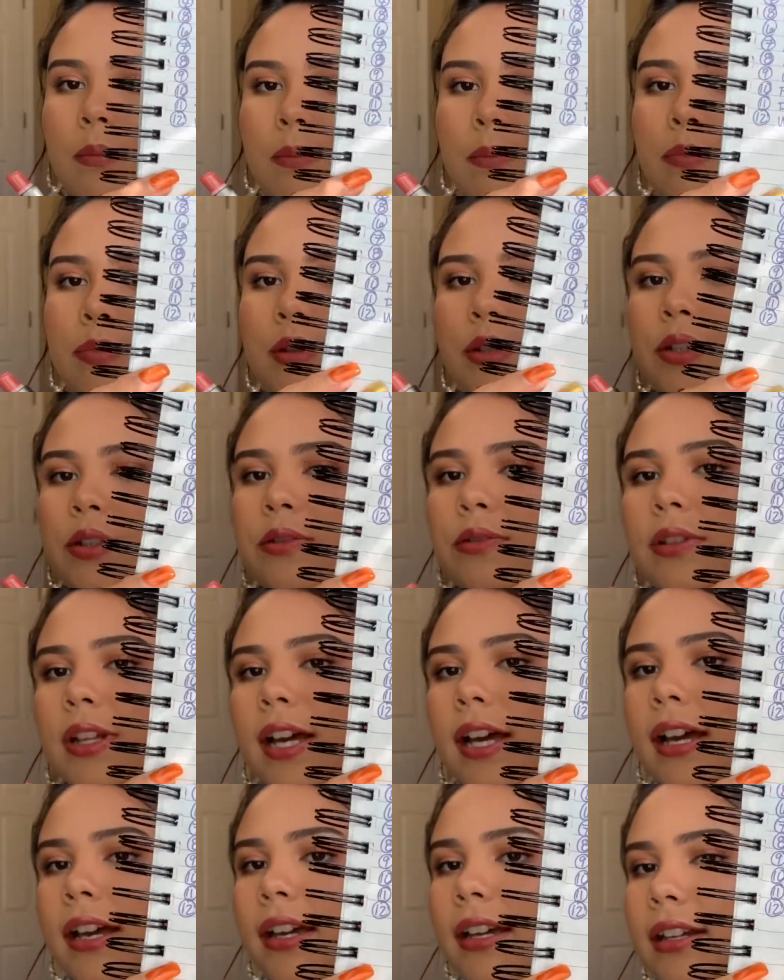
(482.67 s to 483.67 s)
blue
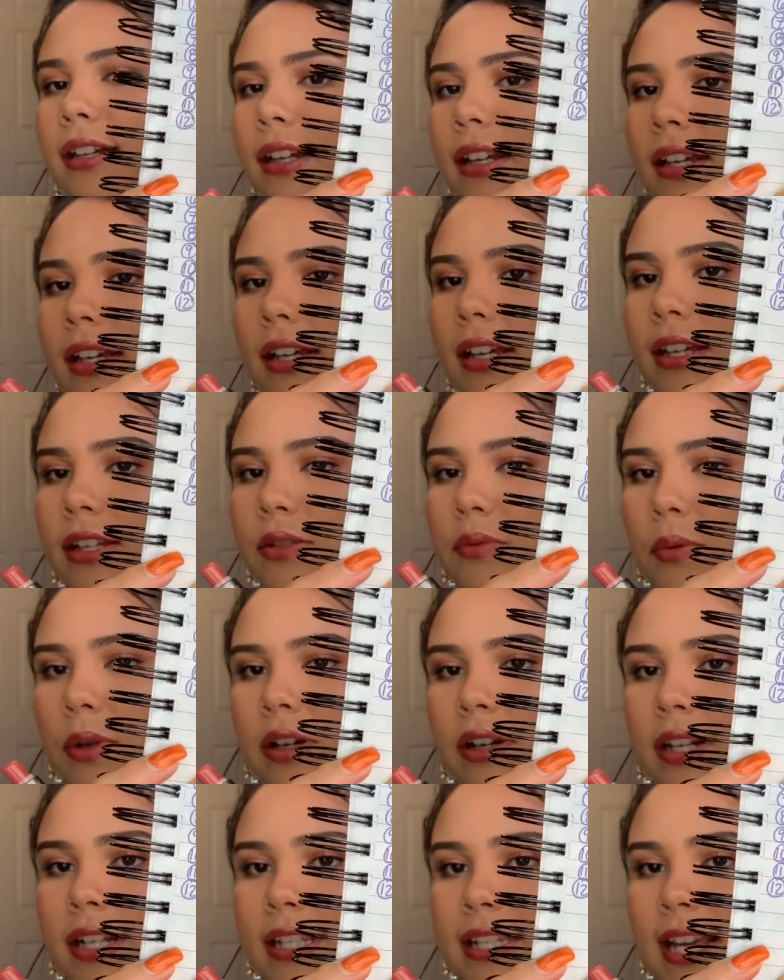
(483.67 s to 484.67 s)
line is where
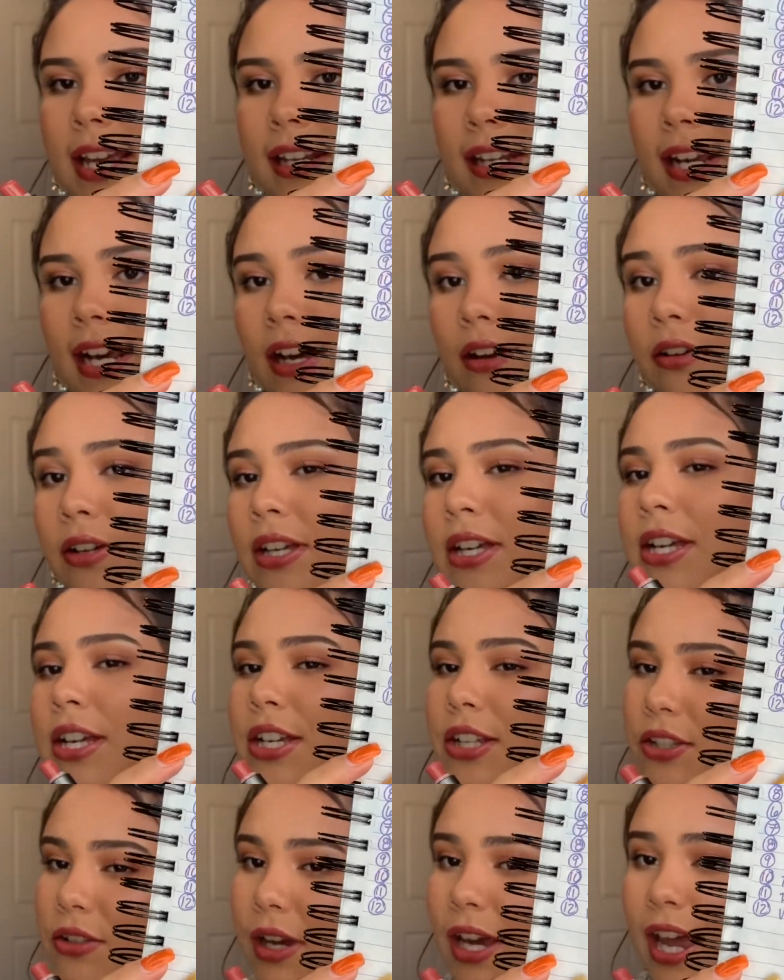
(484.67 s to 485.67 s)
it is at now.
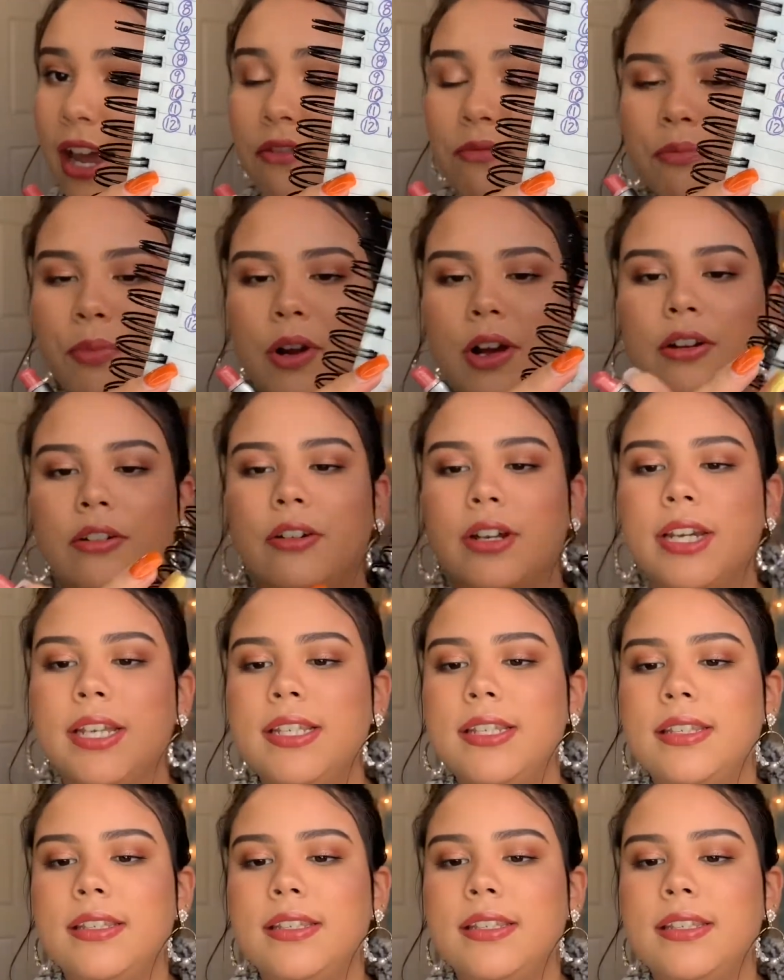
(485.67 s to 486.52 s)
So I have progress